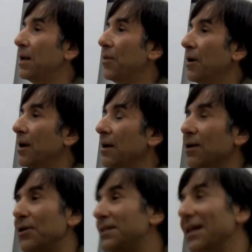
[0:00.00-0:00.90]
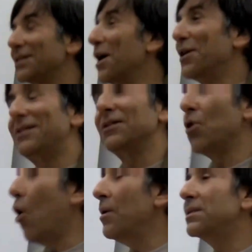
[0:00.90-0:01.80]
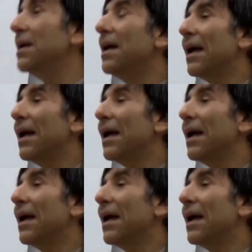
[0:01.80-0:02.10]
they're going to, you know, these things are always,